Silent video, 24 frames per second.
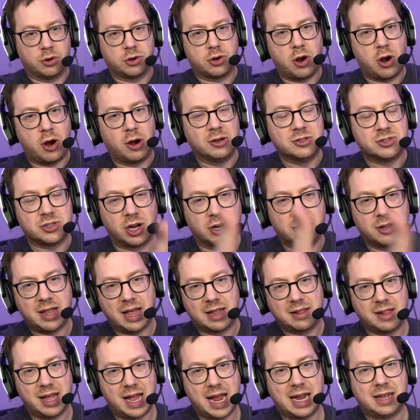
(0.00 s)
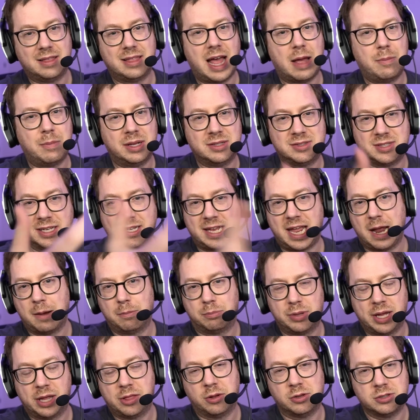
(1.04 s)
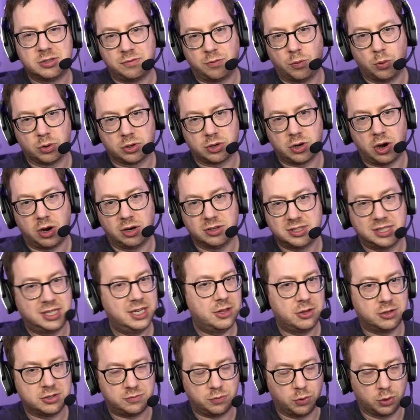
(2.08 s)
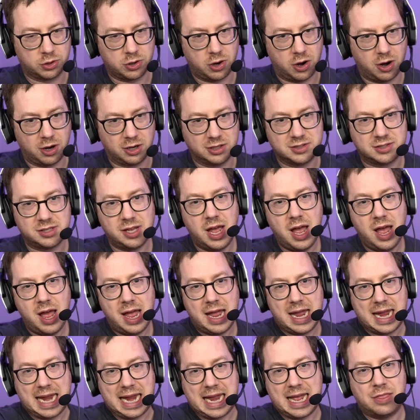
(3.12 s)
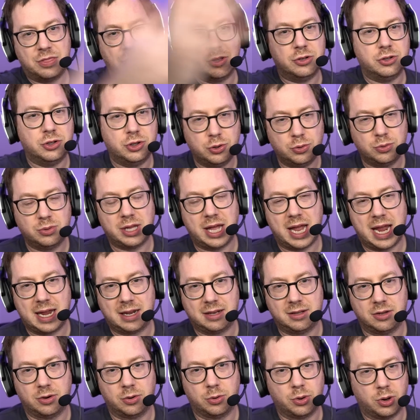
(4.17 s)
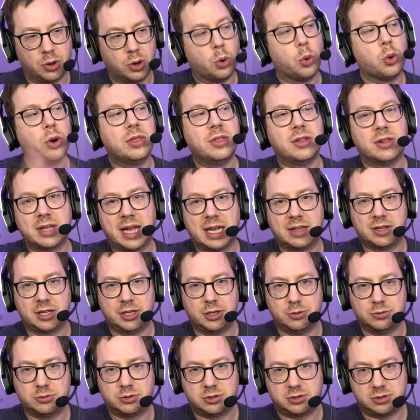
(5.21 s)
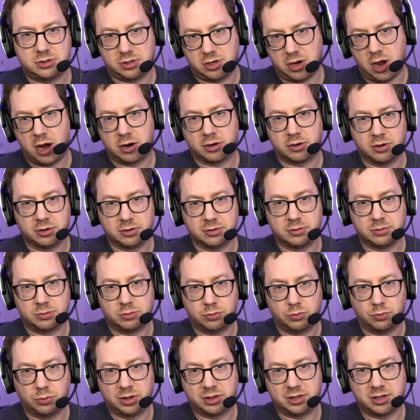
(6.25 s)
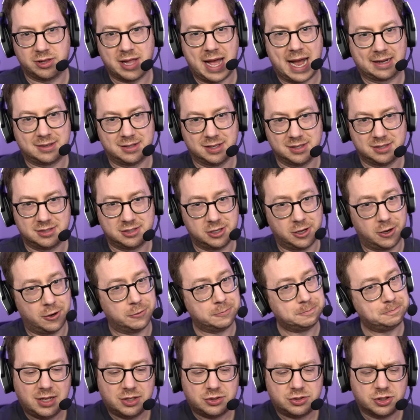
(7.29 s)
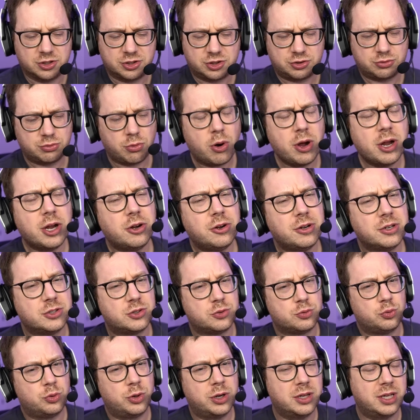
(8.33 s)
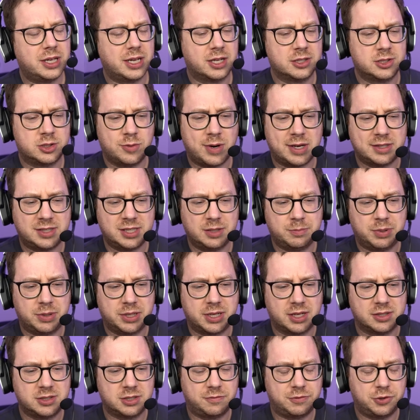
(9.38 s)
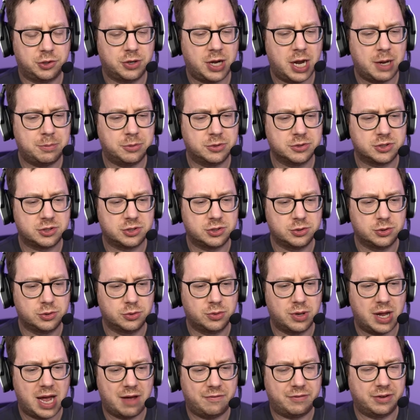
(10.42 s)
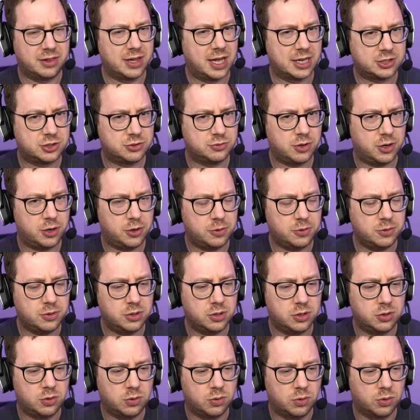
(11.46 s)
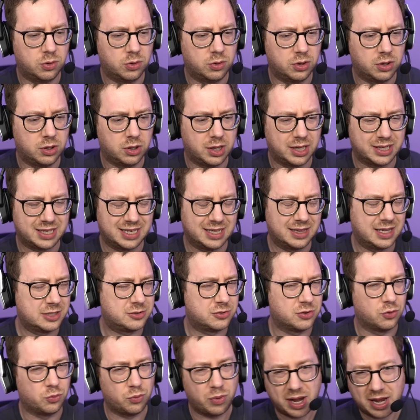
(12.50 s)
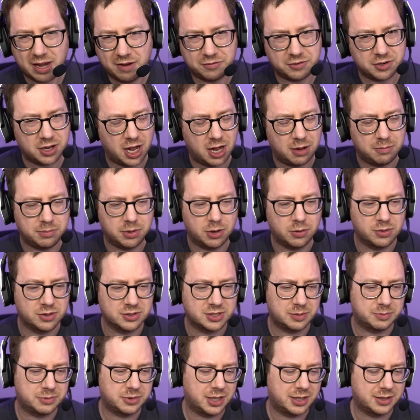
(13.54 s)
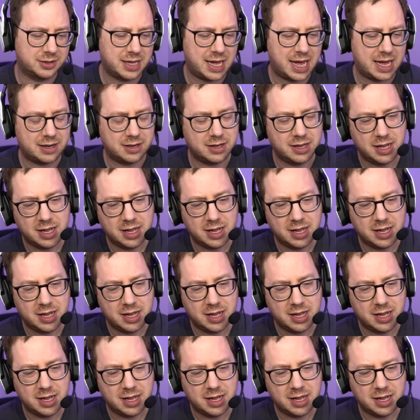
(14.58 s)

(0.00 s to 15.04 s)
cards onto that lane. That means they can't play those four cards, any of those four cards, in the new lane or, or in the lane that you conquer with Galactus. So Destroyer is really interesting because if you're able to have Electro, like an Electro Wave combo or something like that,